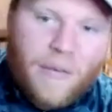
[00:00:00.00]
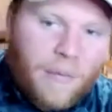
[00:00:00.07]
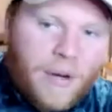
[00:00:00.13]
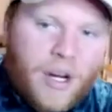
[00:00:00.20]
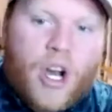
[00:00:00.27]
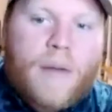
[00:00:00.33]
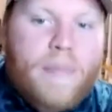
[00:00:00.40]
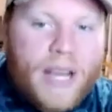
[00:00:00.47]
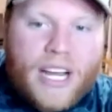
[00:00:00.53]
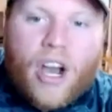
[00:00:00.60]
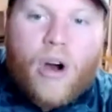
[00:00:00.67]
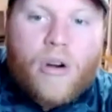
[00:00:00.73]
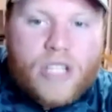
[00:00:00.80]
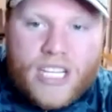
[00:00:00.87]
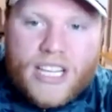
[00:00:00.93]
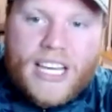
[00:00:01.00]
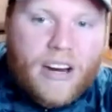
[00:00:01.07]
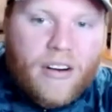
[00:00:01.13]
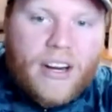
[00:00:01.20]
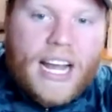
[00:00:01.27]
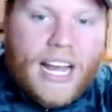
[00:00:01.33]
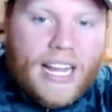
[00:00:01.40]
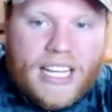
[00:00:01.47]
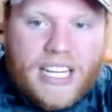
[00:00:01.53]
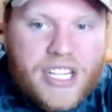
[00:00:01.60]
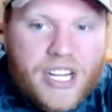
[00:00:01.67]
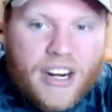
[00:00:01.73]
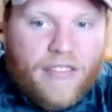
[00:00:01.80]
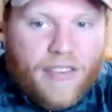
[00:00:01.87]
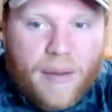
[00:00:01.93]
could be coach of the year again this
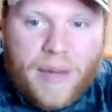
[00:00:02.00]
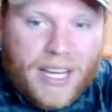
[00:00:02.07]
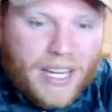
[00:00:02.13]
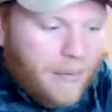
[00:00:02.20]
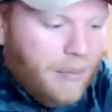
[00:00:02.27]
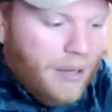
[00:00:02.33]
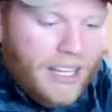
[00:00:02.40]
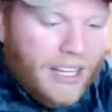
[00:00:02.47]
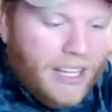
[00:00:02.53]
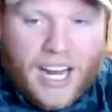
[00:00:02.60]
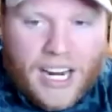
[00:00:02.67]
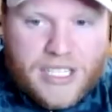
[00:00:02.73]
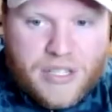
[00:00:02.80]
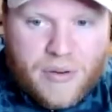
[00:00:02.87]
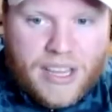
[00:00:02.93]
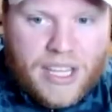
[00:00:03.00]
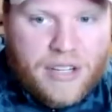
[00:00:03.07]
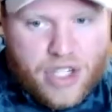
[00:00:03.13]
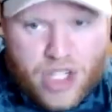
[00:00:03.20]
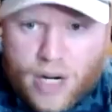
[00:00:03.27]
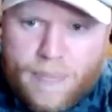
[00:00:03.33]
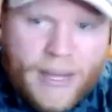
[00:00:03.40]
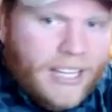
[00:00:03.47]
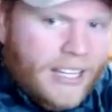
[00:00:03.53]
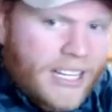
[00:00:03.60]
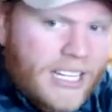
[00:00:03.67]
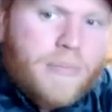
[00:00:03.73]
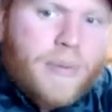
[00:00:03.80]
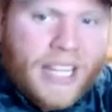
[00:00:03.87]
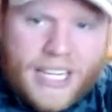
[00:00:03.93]
year. If I'm being completely honest with you, should be at
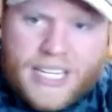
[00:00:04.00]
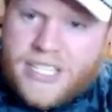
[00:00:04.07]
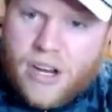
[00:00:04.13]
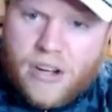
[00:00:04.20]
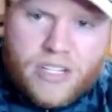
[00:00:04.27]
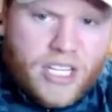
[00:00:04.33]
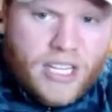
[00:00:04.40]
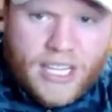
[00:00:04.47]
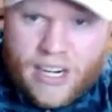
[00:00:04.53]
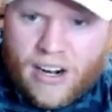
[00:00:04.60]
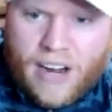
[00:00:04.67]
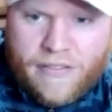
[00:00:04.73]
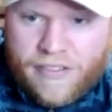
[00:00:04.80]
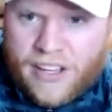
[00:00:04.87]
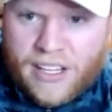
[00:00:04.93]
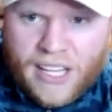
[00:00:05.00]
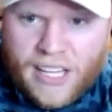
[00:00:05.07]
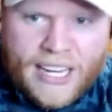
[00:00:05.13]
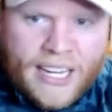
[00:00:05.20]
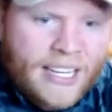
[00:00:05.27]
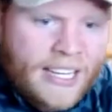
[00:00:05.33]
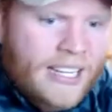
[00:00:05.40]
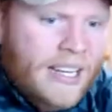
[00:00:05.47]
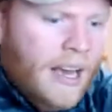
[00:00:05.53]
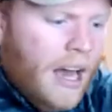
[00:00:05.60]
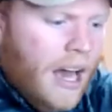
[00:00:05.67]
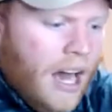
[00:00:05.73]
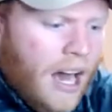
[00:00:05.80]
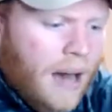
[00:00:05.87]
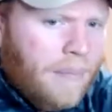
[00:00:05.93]
least Big East coach of the year, I feel like.
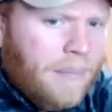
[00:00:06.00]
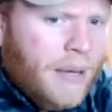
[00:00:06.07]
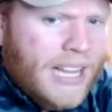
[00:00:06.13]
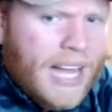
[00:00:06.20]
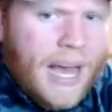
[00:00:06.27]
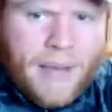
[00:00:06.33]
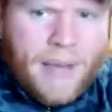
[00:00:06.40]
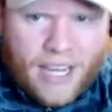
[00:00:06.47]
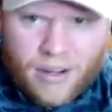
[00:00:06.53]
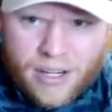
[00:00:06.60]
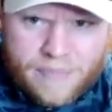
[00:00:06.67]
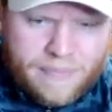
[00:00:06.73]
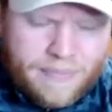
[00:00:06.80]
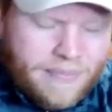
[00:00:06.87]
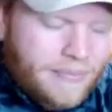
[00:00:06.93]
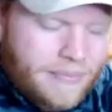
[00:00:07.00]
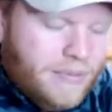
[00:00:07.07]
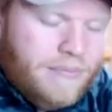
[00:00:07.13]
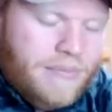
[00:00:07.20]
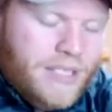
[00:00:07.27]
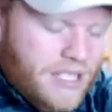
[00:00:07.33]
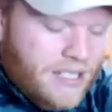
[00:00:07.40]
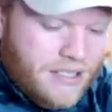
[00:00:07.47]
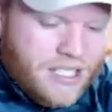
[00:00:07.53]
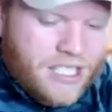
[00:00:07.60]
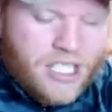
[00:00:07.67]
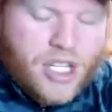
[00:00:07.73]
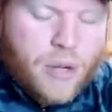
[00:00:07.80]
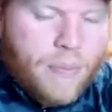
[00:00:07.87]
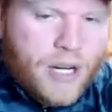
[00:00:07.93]
But that may go to
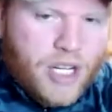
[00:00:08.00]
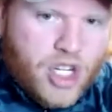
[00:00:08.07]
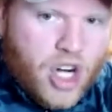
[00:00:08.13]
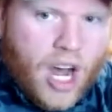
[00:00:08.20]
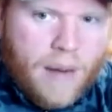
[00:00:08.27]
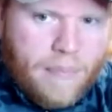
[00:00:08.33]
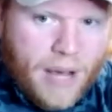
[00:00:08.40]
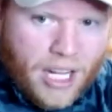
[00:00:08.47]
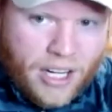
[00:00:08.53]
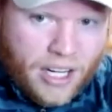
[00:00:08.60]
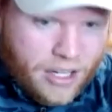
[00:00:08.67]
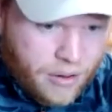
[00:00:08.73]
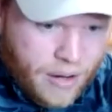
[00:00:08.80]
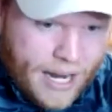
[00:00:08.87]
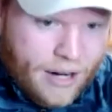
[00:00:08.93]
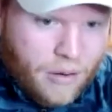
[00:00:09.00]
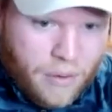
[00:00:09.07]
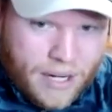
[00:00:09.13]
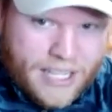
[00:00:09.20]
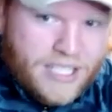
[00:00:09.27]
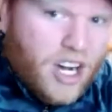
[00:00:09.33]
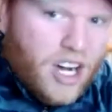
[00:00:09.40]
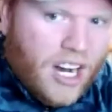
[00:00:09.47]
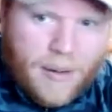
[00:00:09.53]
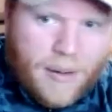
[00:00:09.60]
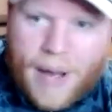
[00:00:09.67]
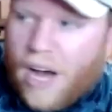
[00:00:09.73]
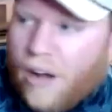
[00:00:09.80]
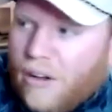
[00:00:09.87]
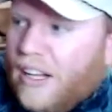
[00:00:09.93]
stupid Sean Miller, who I don't want to talk
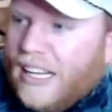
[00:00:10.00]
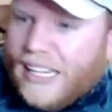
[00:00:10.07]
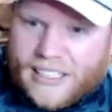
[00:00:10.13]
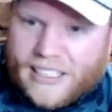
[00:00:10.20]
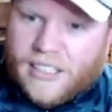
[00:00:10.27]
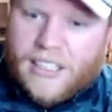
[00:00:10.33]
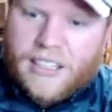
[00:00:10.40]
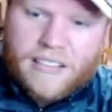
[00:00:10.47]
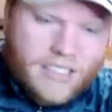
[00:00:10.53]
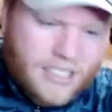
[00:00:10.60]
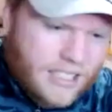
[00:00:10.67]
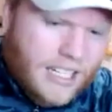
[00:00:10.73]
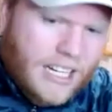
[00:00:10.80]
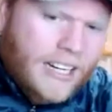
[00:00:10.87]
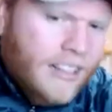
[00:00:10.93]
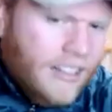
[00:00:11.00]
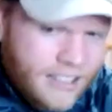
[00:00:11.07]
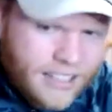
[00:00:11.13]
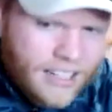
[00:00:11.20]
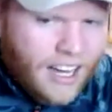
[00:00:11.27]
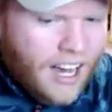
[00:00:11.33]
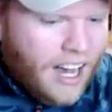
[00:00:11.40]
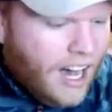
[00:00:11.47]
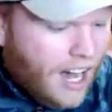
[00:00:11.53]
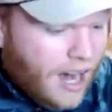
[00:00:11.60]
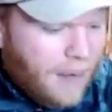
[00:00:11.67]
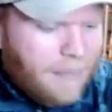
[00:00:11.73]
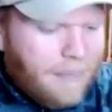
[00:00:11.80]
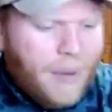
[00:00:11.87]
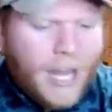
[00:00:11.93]
about. Like, oh God.
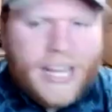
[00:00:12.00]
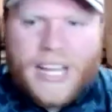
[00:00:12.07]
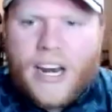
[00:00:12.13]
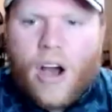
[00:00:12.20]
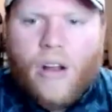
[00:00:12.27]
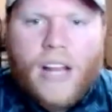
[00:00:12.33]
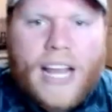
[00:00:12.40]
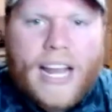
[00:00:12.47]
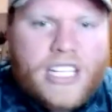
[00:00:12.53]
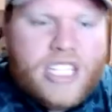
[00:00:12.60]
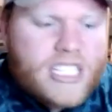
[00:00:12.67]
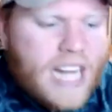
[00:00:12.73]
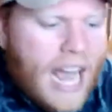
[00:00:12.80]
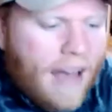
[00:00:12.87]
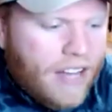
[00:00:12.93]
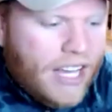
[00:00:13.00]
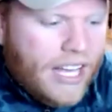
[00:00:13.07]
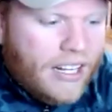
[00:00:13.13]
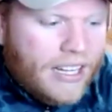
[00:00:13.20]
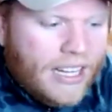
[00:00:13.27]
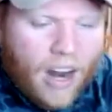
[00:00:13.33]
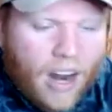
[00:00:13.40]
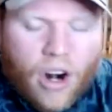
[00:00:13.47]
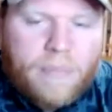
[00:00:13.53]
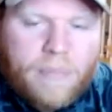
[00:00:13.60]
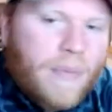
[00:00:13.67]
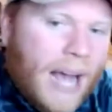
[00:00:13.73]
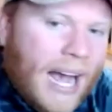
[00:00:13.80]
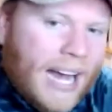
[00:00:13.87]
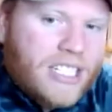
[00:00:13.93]
But like just having it on that, or
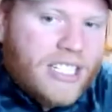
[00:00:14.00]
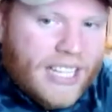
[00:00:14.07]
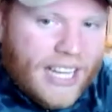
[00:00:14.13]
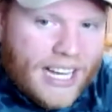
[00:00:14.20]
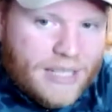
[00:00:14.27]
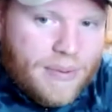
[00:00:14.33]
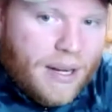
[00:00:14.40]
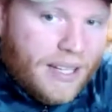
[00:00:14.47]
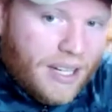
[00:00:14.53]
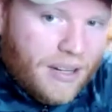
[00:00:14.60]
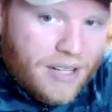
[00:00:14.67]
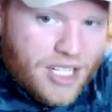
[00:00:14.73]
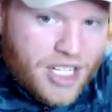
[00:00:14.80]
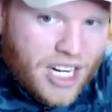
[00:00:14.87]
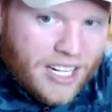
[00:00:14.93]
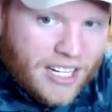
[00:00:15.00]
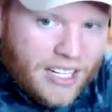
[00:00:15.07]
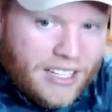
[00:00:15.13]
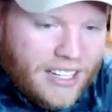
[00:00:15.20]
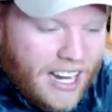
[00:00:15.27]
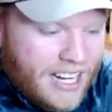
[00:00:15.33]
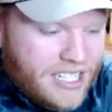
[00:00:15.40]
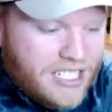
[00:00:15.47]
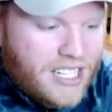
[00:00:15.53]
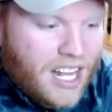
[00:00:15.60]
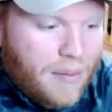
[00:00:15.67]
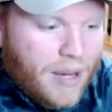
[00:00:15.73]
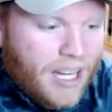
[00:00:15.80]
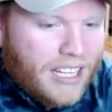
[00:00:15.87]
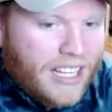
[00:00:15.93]
actually, it's probably going to Shaka. I just thought
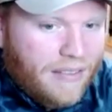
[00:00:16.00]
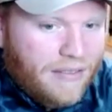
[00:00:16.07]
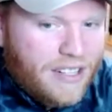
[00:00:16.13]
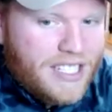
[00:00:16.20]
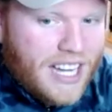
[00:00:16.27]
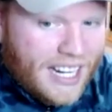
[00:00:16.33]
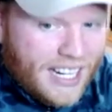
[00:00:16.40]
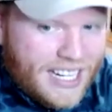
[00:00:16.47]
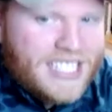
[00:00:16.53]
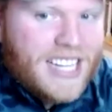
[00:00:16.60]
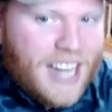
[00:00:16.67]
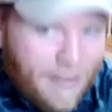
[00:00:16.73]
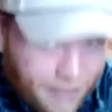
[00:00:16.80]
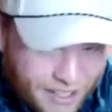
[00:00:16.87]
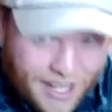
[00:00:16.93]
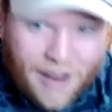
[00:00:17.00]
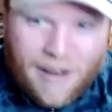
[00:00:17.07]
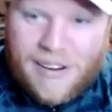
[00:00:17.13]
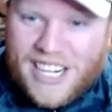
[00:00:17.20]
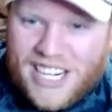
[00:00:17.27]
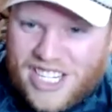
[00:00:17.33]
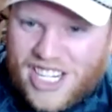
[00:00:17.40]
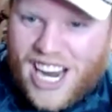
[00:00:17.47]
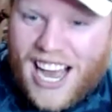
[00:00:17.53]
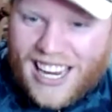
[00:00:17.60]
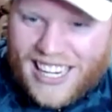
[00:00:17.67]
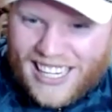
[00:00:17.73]
about that for a second. It's definitely going to Shaka.